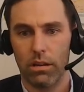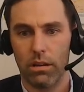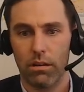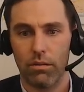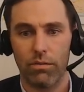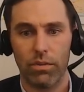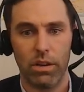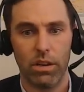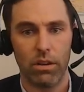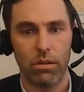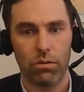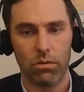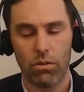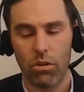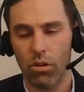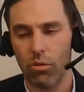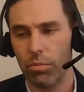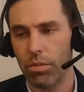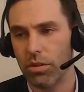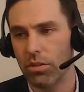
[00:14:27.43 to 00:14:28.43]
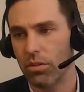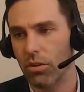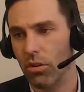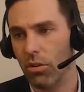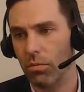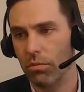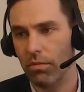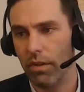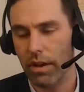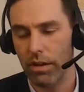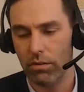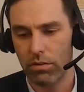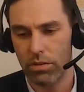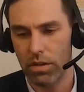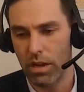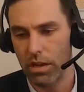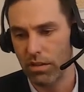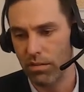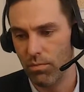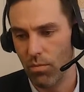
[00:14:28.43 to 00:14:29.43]
a video colposcope, vital
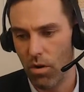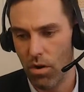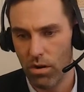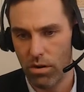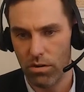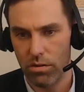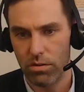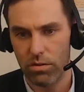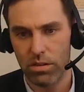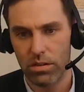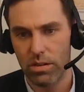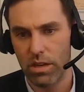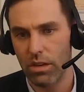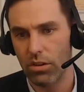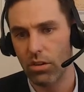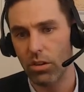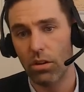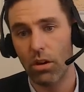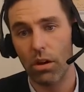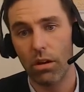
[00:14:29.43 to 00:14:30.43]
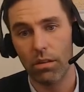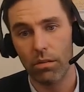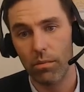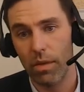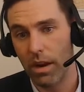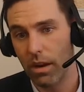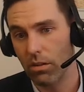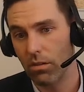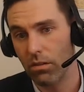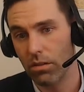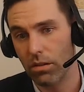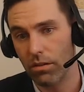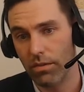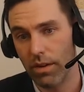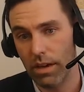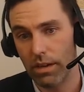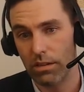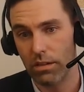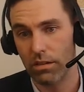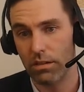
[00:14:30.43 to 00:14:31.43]
signs monitors, essentially all the medical
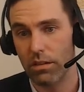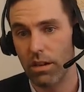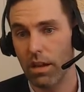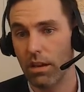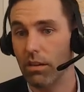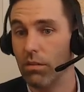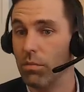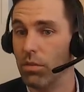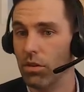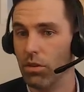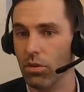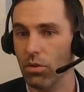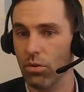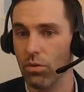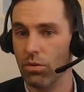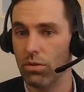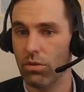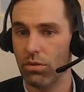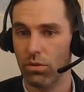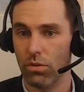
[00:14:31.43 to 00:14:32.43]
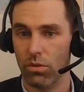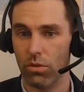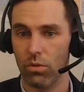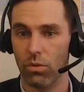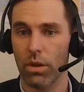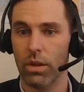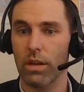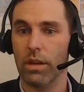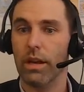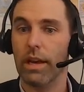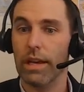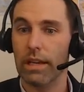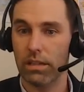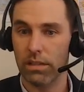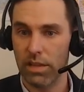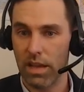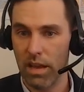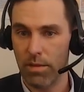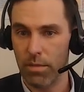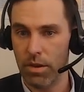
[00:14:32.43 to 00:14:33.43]
devices that could be used to
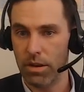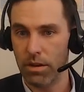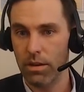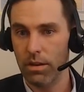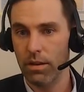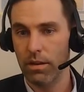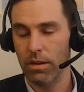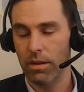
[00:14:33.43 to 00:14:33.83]
examine